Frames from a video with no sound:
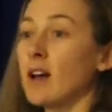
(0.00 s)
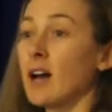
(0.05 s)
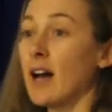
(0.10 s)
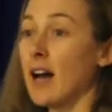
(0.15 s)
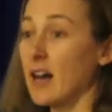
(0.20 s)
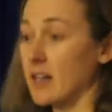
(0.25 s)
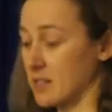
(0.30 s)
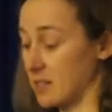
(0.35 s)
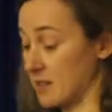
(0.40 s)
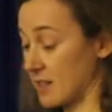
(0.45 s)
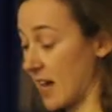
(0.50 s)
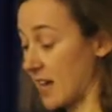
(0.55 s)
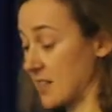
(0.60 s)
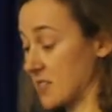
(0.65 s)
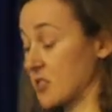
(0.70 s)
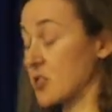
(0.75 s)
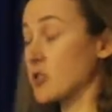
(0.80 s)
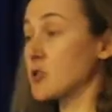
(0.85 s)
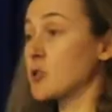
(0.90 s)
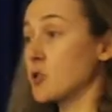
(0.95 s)
And
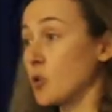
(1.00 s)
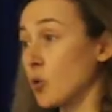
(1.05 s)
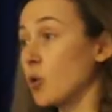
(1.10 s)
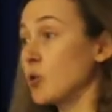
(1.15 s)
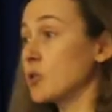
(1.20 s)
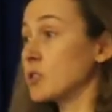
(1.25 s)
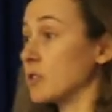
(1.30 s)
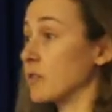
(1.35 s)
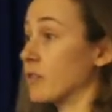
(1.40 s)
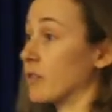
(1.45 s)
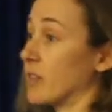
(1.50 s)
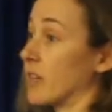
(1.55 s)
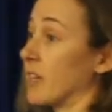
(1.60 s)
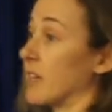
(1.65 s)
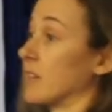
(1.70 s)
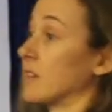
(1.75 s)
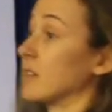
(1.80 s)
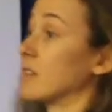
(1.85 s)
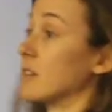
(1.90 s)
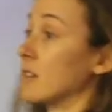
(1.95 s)
that's the sort of
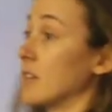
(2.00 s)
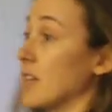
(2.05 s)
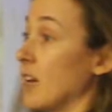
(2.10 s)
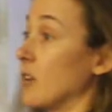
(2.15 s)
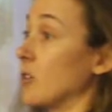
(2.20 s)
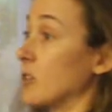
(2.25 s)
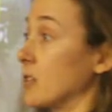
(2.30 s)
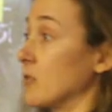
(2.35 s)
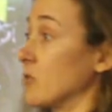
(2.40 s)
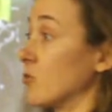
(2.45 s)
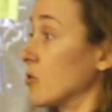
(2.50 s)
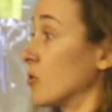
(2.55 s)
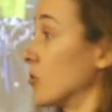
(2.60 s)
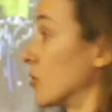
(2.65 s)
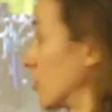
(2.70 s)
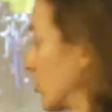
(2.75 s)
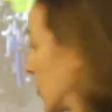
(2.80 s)
thing that they're looking for.